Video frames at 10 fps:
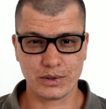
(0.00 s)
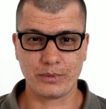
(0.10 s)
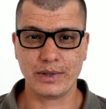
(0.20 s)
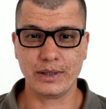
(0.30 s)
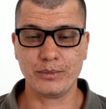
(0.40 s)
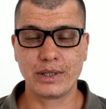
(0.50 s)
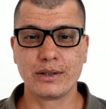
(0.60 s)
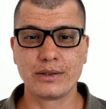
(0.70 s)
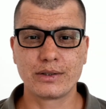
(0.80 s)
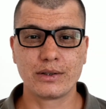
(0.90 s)
or something,
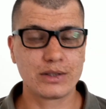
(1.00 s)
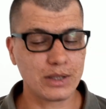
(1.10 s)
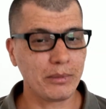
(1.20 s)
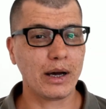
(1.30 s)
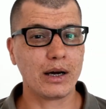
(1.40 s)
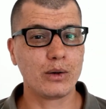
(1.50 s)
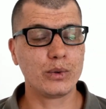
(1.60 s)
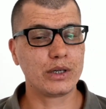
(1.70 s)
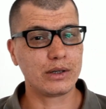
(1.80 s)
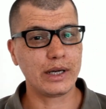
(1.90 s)
because somehow
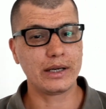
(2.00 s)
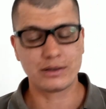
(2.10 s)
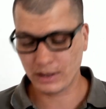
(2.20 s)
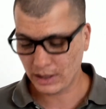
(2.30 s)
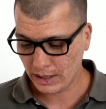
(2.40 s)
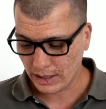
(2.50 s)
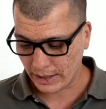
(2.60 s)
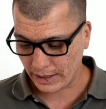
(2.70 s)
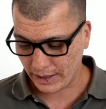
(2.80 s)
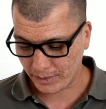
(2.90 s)
we connect.
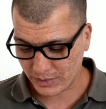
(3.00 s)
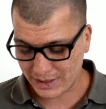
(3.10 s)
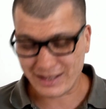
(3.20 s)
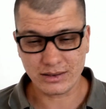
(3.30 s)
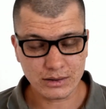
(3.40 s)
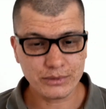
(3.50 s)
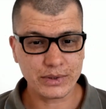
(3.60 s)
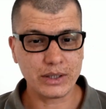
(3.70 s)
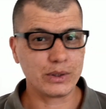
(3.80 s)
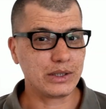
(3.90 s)
Still,
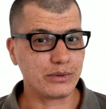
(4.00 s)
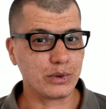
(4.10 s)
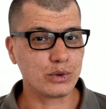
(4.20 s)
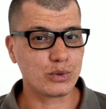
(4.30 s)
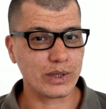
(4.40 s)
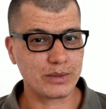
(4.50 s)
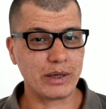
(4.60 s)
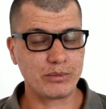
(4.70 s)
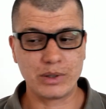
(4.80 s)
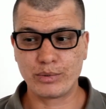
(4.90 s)
video interviews, we
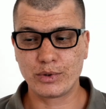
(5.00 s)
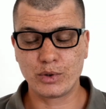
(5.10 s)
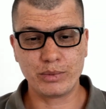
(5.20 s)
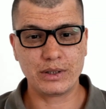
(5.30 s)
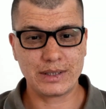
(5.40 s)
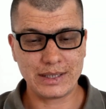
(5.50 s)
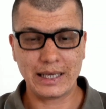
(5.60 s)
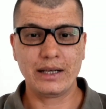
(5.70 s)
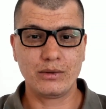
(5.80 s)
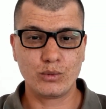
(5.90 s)
expect people to be in a
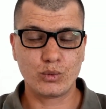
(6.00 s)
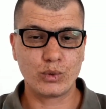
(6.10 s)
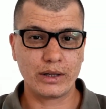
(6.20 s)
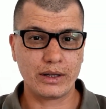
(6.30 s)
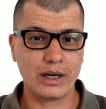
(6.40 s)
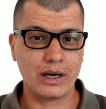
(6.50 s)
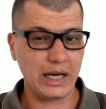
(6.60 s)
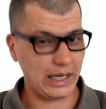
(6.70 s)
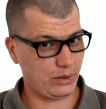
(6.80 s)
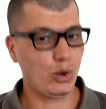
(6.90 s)
setting where they are
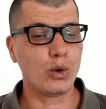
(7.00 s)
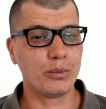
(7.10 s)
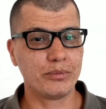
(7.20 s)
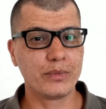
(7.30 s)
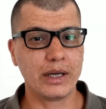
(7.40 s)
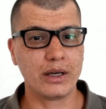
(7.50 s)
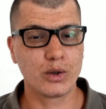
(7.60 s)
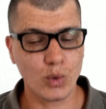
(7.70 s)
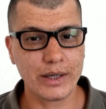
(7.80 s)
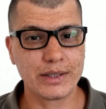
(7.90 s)
at home, in a
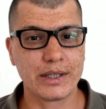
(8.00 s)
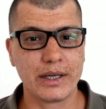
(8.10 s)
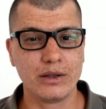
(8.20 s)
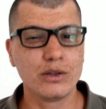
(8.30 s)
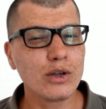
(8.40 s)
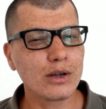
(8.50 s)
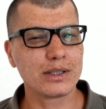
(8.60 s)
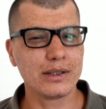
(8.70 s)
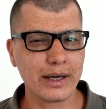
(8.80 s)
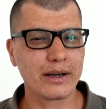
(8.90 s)
quiet setting,
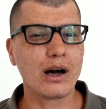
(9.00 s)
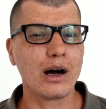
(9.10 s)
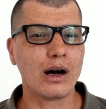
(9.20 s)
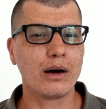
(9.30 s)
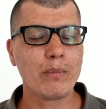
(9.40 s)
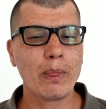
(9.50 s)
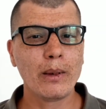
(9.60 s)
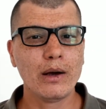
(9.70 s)
not in their car.